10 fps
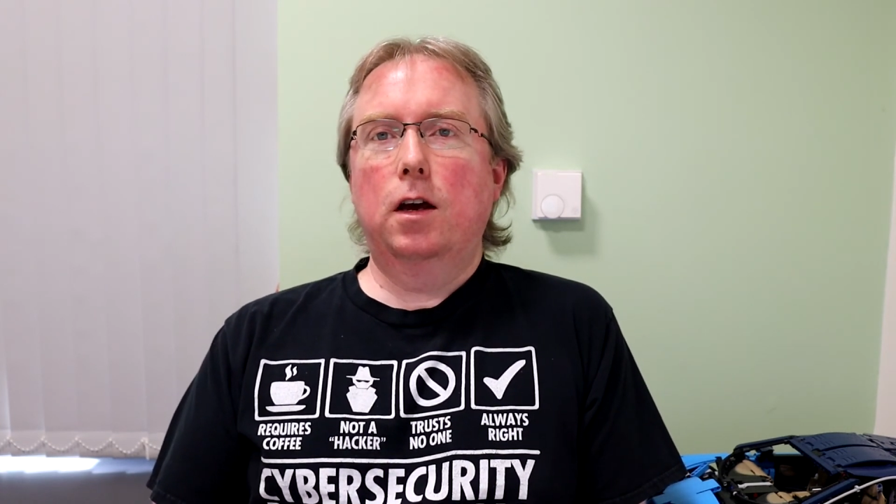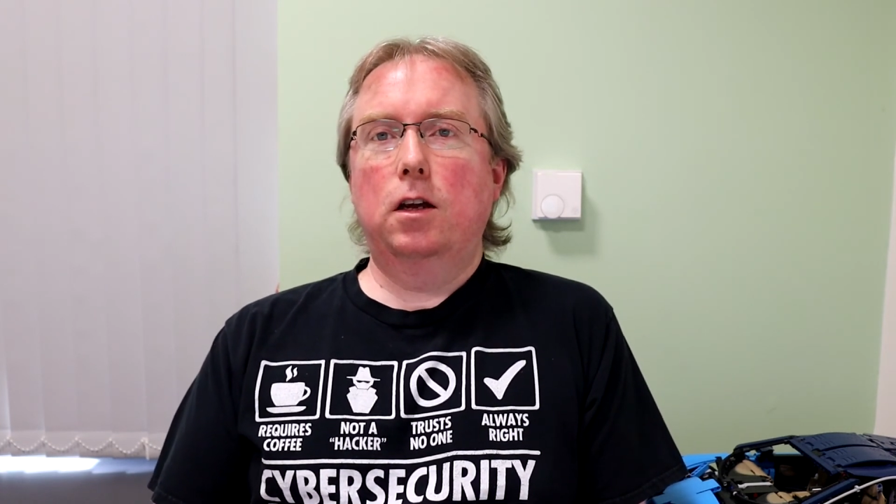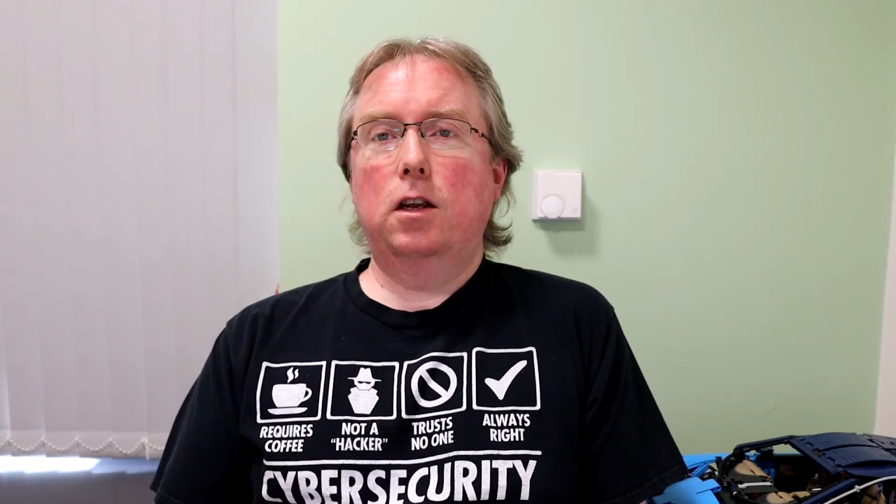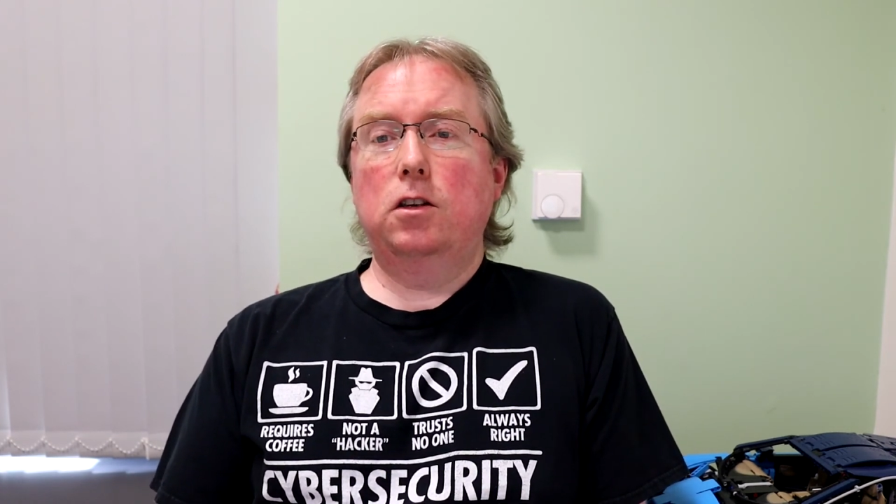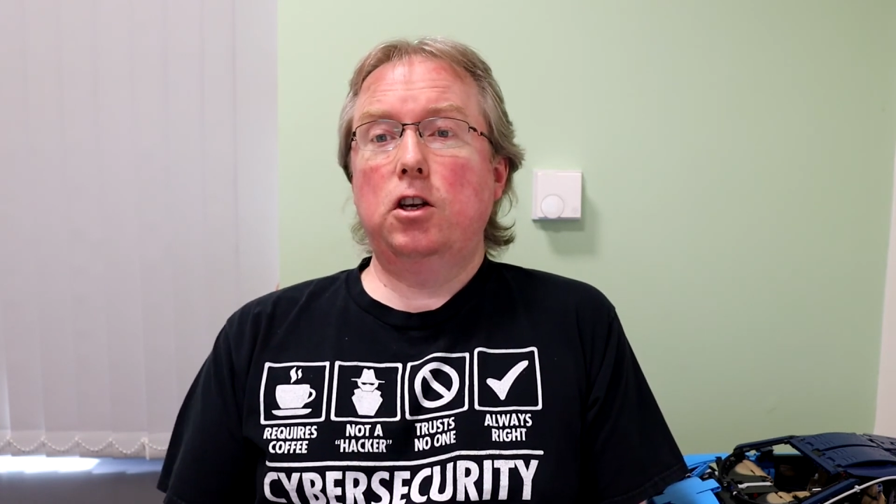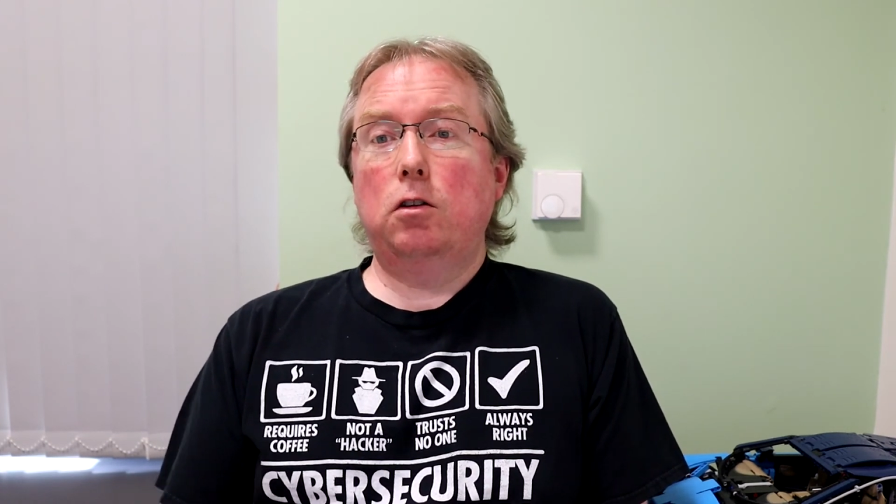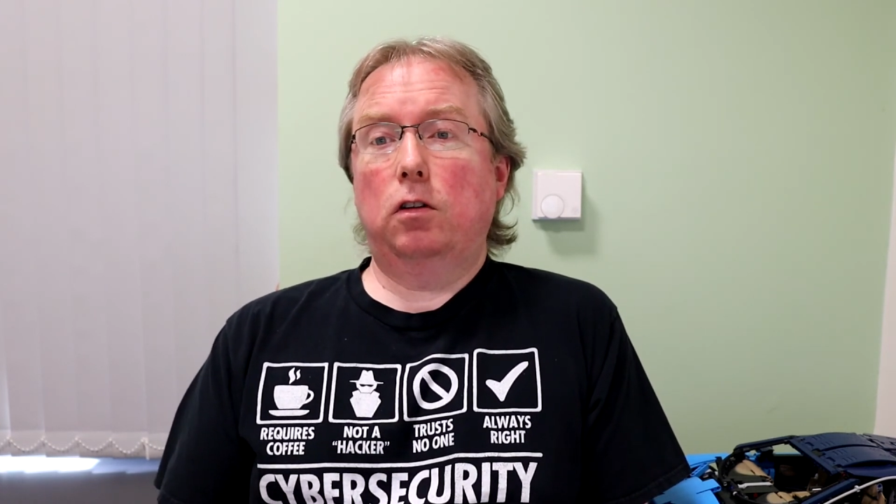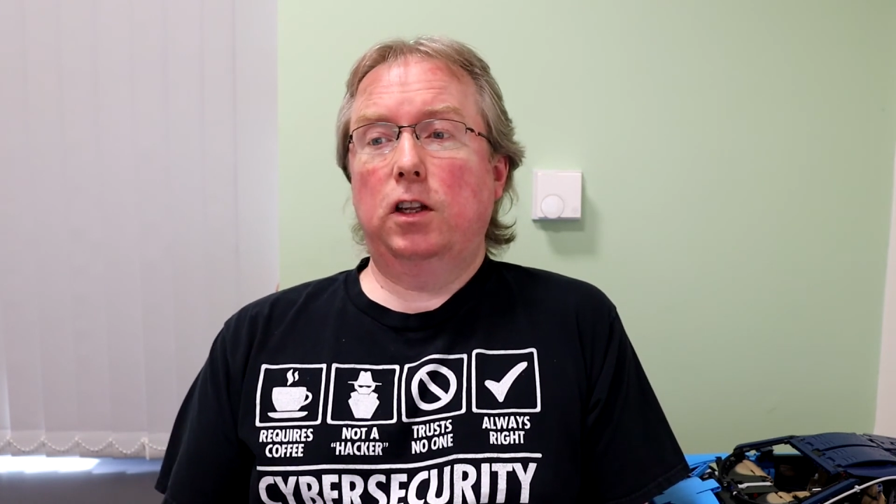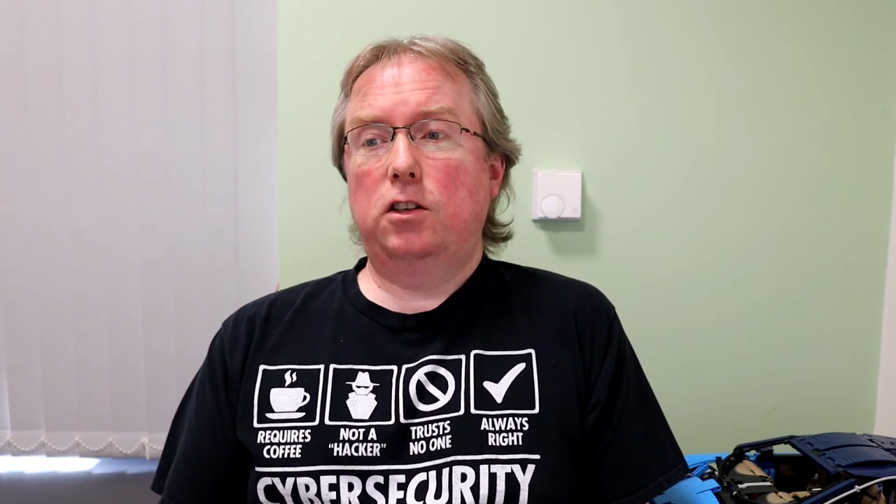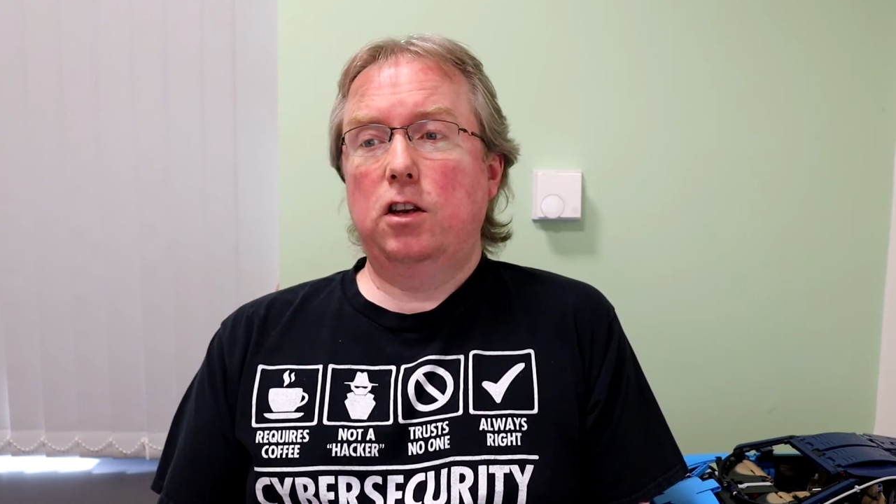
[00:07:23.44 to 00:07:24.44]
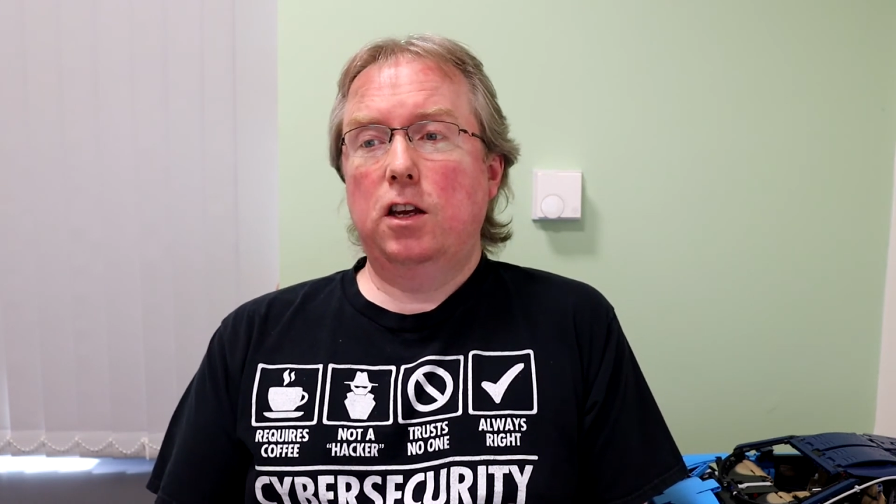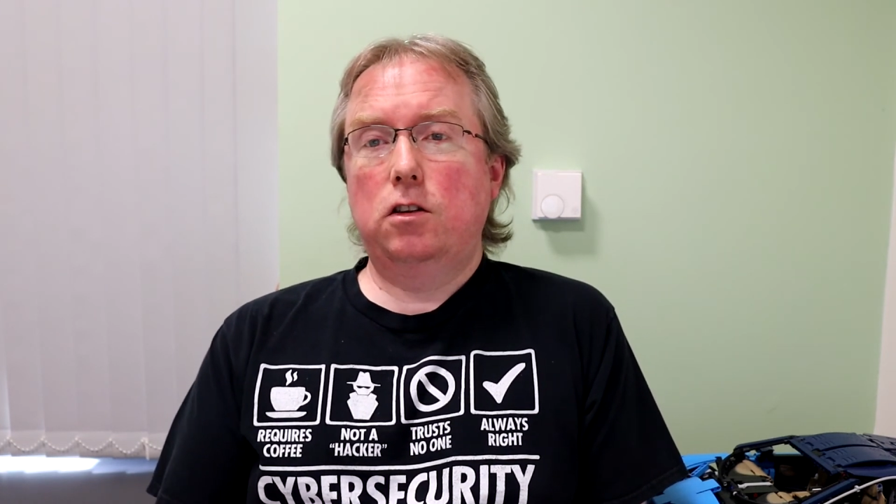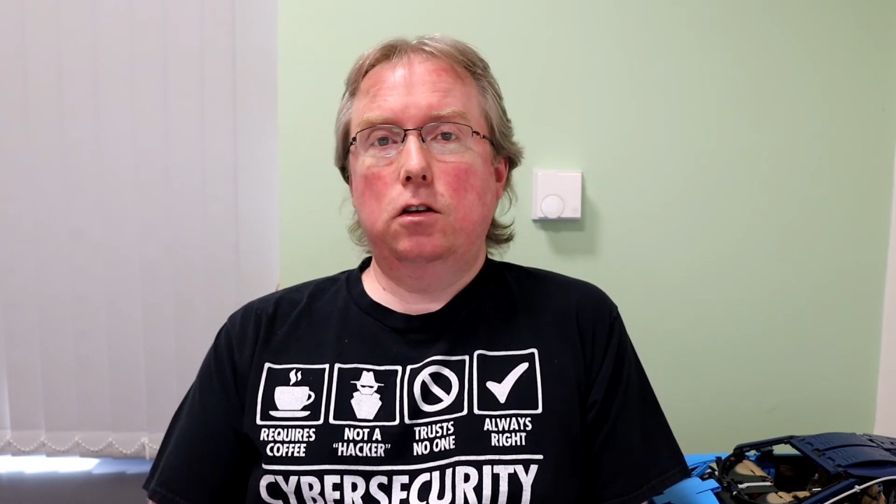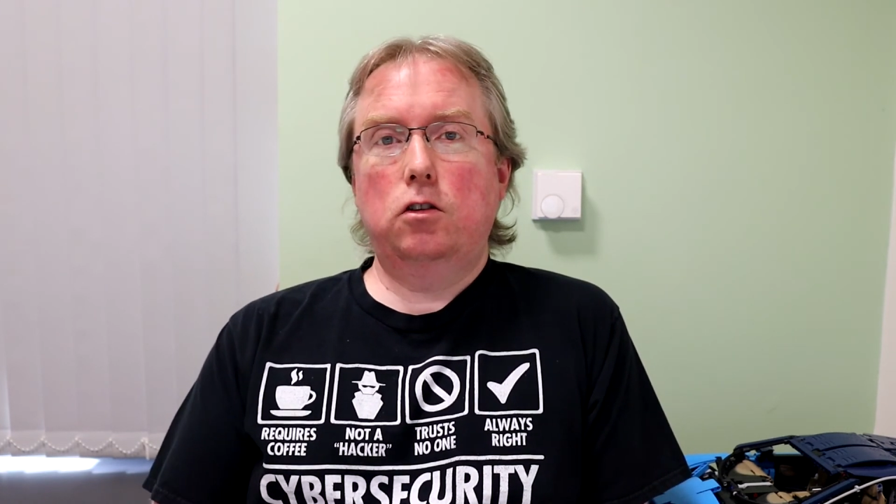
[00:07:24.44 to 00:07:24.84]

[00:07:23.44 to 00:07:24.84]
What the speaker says: and in general it